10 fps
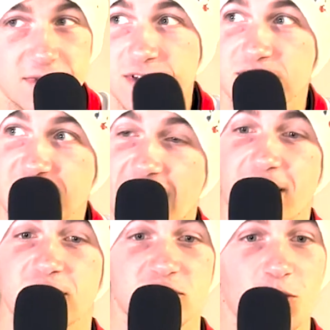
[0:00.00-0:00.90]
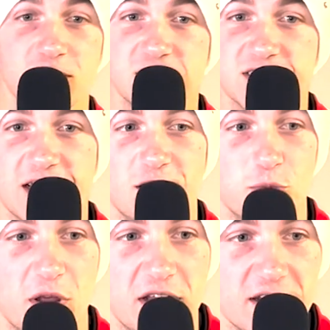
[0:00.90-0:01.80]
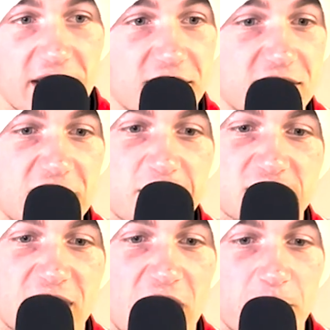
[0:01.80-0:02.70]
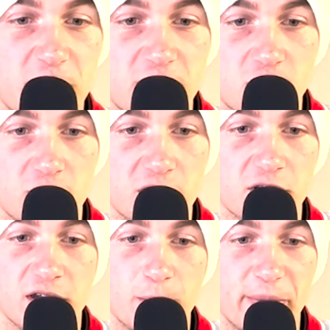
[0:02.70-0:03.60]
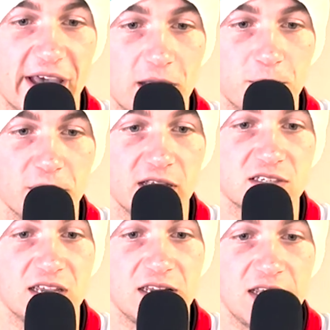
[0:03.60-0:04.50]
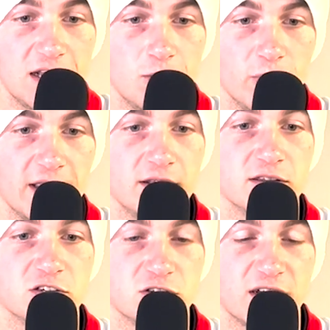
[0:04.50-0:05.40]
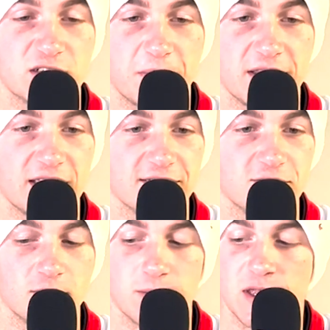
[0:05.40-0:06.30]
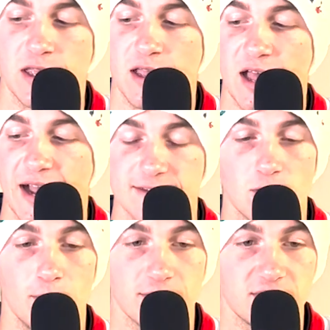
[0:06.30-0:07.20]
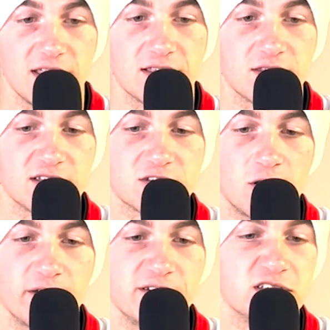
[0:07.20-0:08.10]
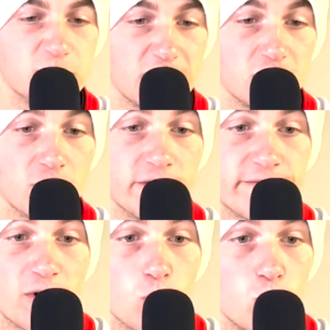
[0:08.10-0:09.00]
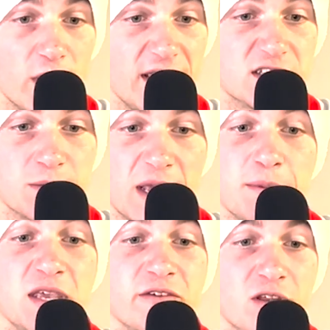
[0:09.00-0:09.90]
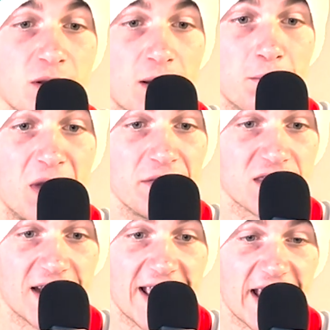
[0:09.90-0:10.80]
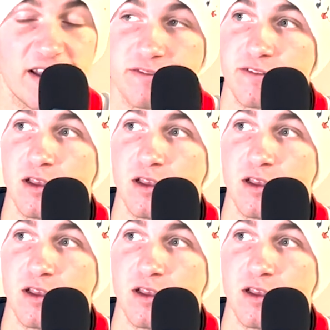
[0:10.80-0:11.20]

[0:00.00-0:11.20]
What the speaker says: He's going to Seattle on Monday night. The team has not been good. They're in a bad place. They need a win. The stress might get to them. I don't think that this offense has been good for weeks, maybe even a month and a half.